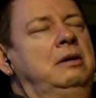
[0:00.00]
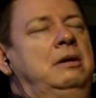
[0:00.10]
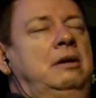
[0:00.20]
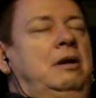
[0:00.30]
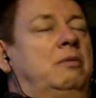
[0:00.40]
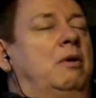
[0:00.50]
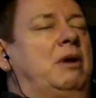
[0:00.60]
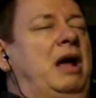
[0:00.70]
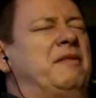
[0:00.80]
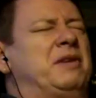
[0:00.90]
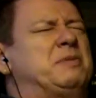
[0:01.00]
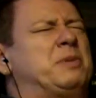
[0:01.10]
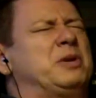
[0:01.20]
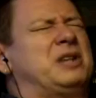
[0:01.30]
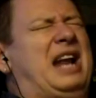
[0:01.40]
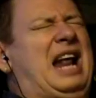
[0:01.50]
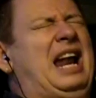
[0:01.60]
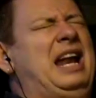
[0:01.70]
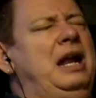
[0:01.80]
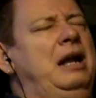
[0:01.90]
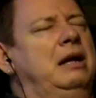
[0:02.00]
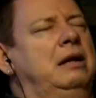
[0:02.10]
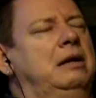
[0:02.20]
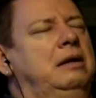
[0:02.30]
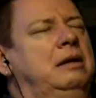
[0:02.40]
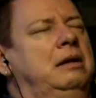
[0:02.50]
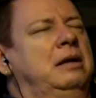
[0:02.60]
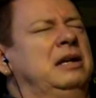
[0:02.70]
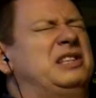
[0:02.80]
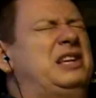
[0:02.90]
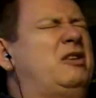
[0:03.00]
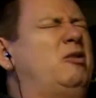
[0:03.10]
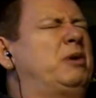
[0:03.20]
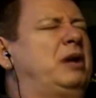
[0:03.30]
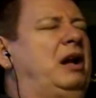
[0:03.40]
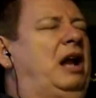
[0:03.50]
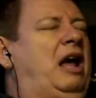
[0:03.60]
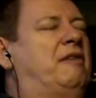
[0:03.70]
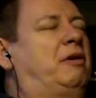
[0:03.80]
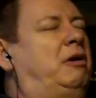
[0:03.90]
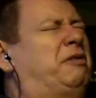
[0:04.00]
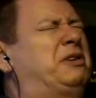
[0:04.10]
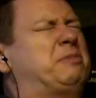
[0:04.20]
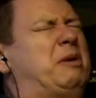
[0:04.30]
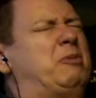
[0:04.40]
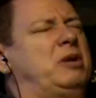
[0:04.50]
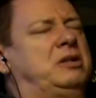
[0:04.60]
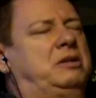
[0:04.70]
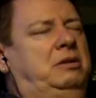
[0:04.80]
It won't have his personality, his ego, but it'll have all of his memories.